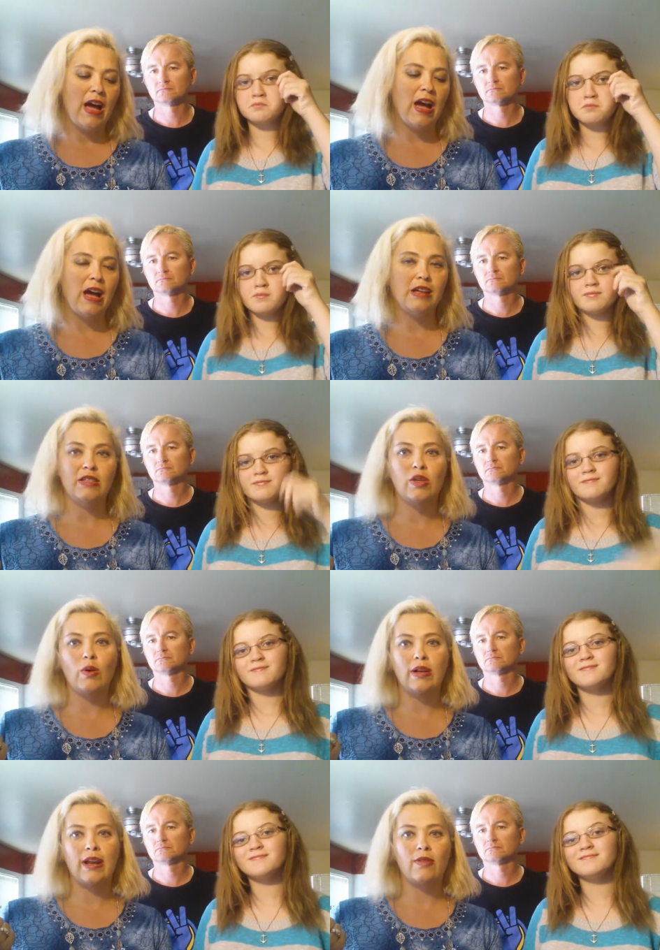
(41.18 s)
Speaker 1: Uh, so
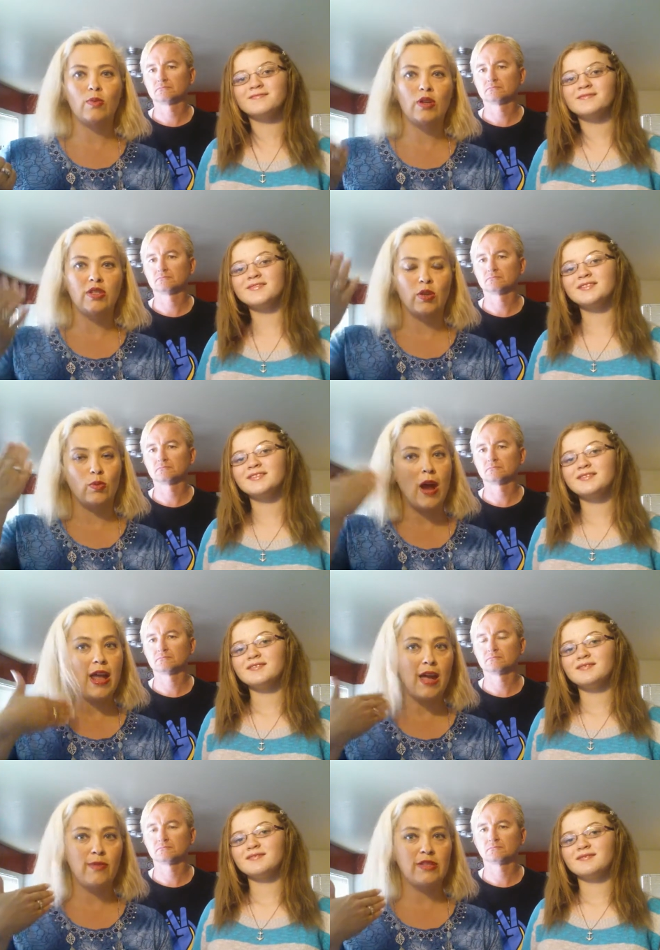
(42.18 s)
in other words, the right
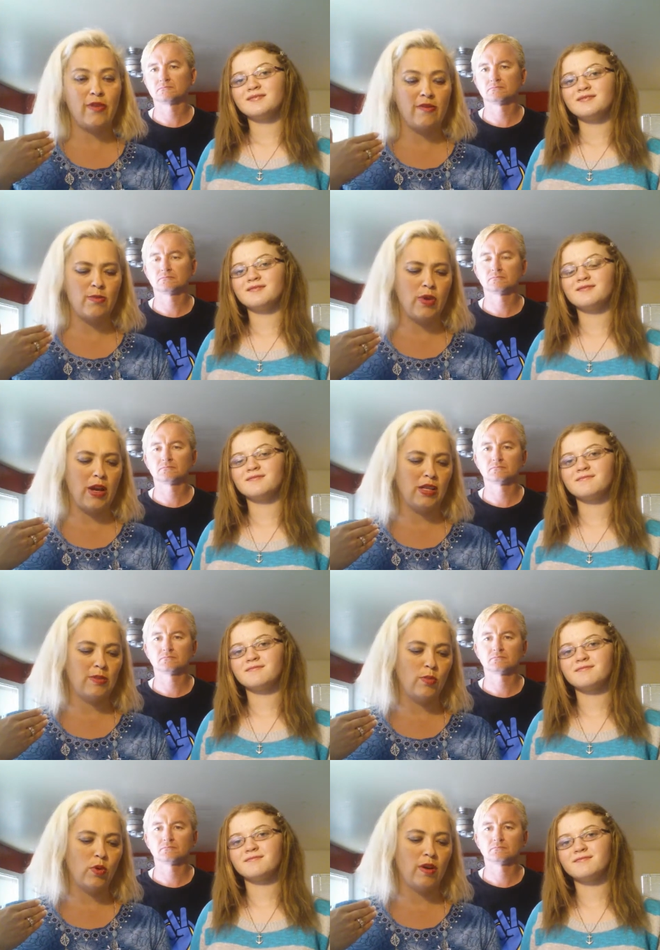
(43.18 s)
hemisphere of the brain is
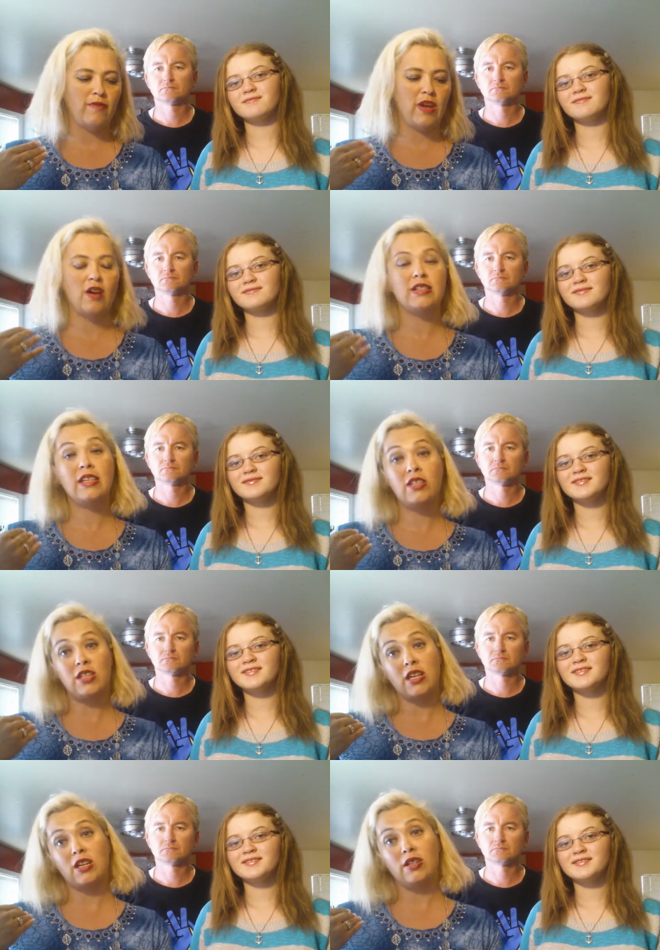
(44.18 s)
more of the
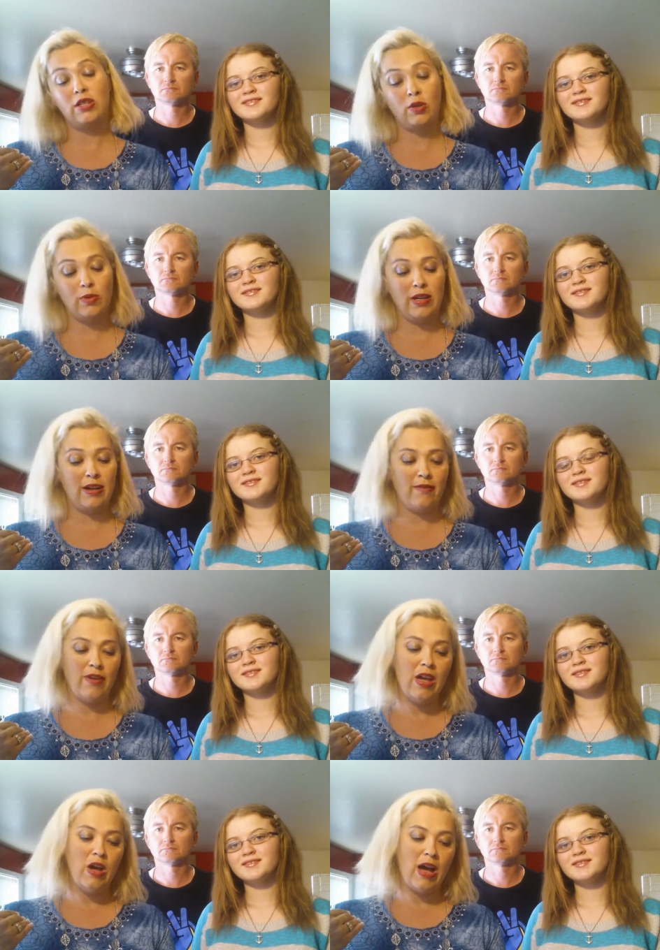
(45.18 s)
artistic, intuitive
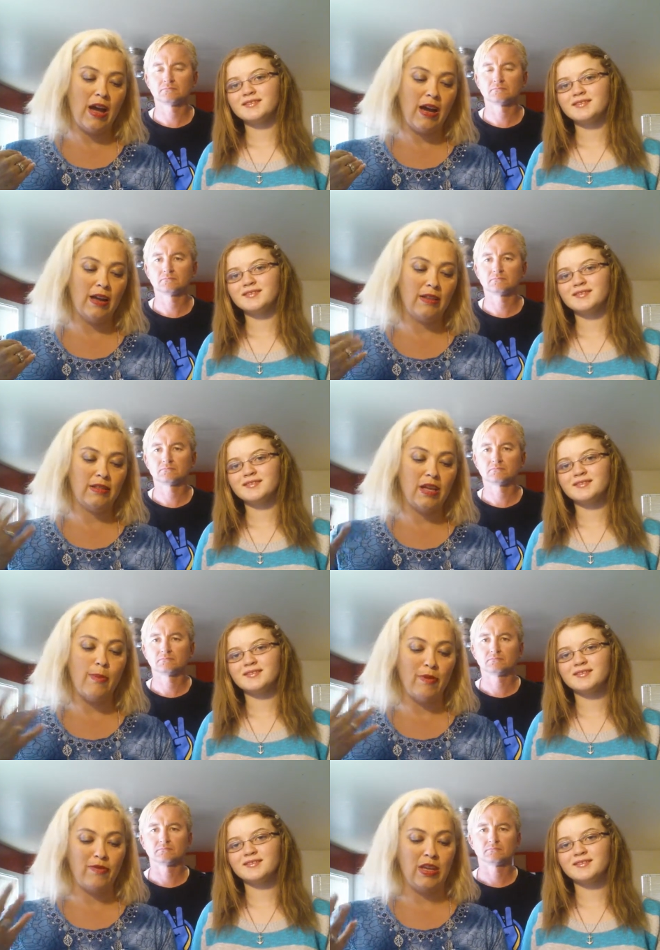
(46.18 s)
uh,
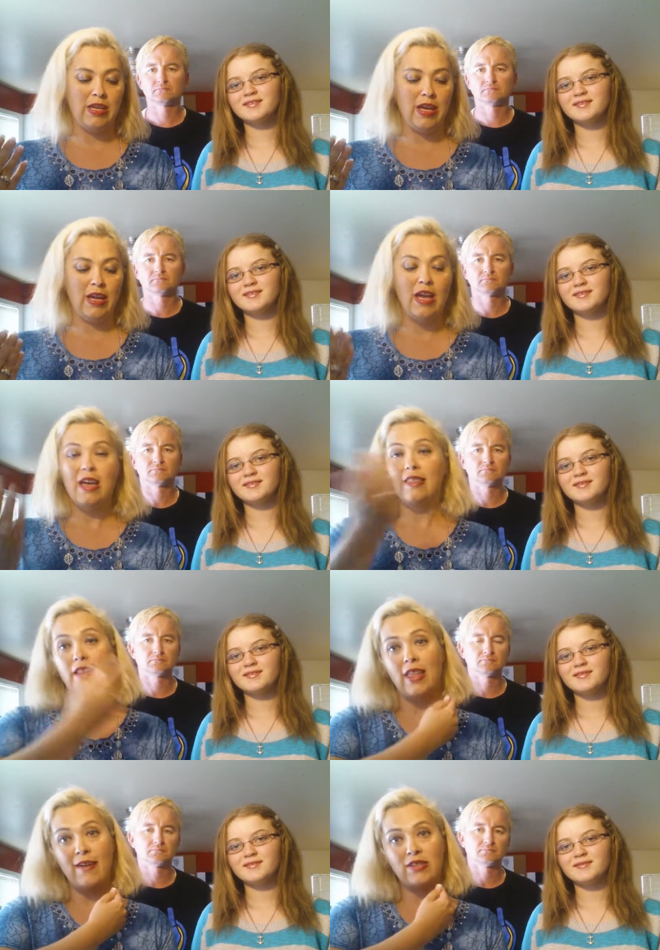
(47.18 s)
type of thinking. The
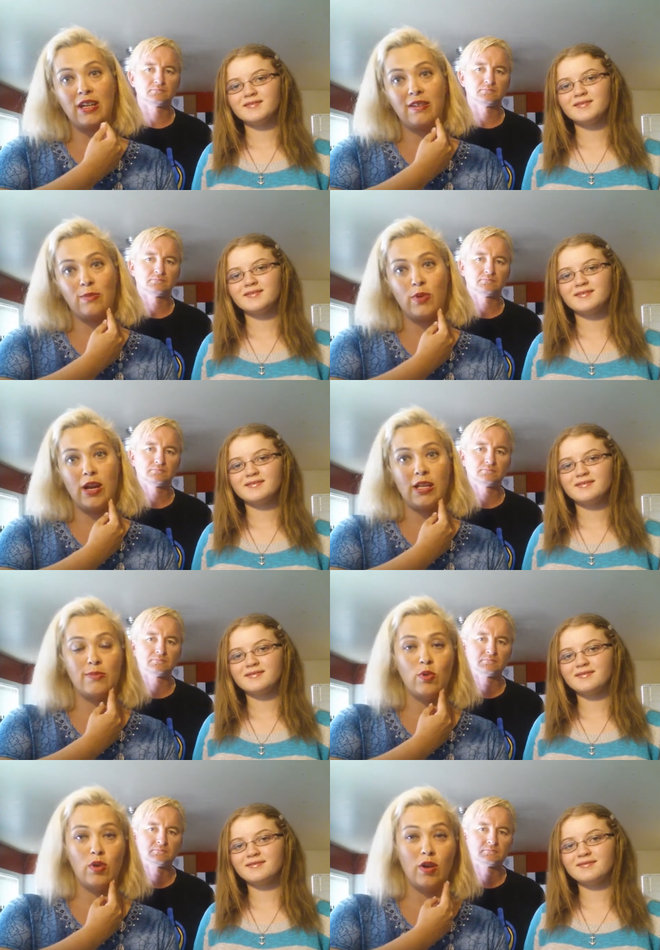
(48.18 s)
left side of the brain is
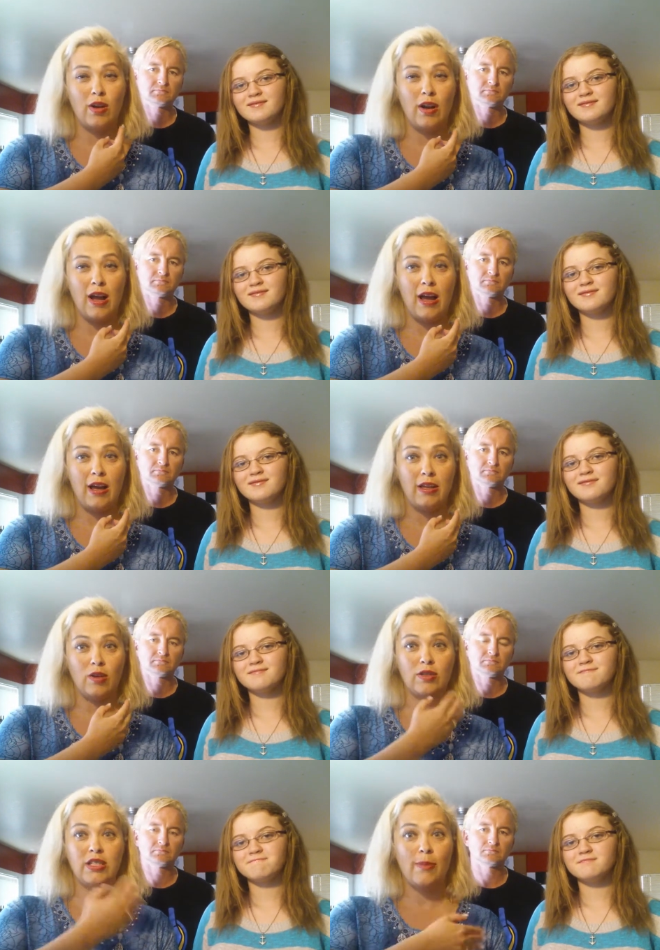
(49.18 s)
more uh,
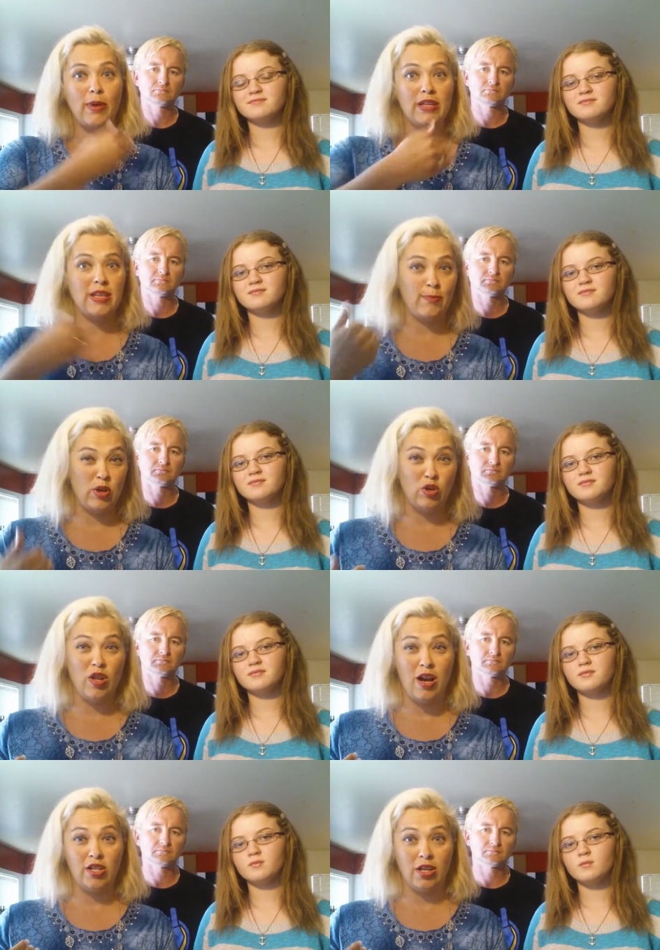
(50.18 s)
your step-by-step, -step, your
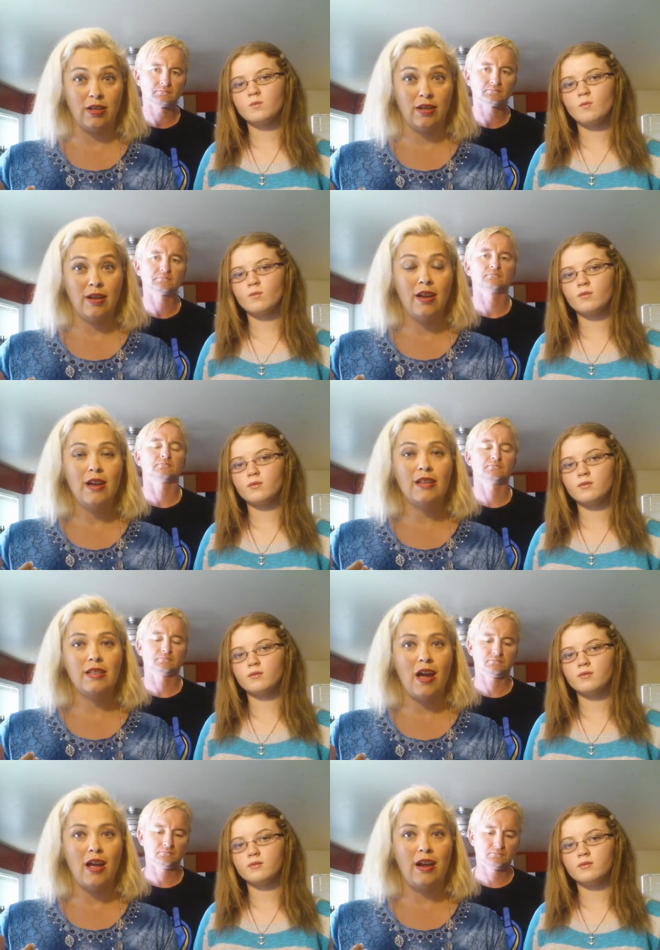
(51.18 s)
logic
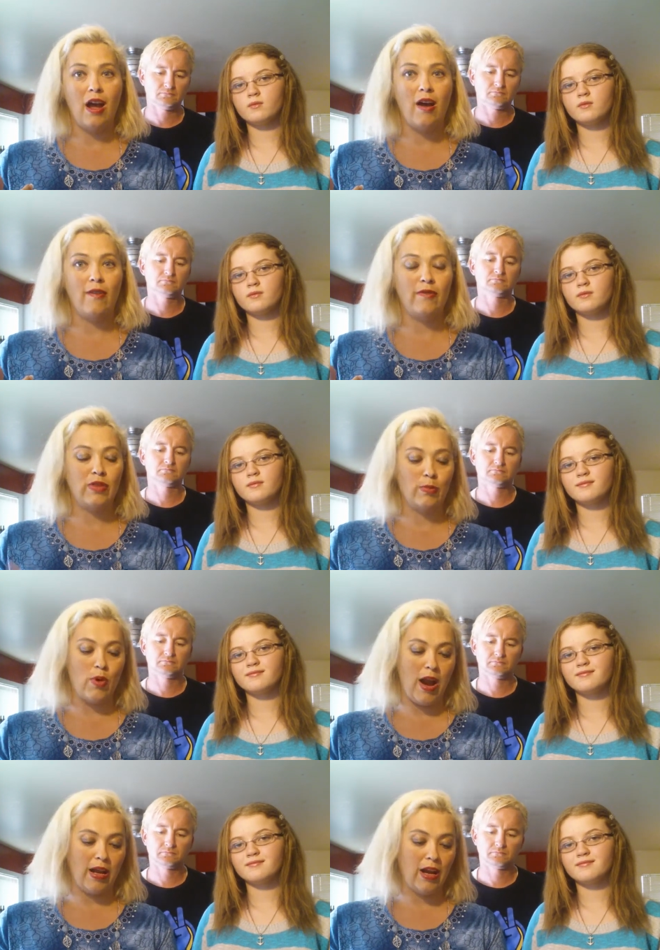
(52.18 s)
side of the
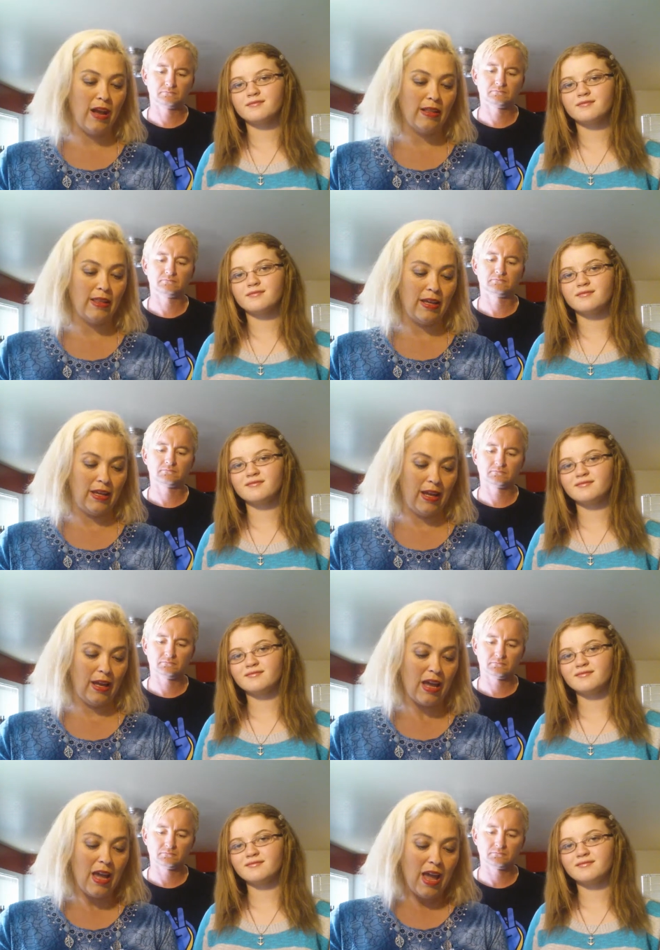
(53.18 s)
brain and thinking.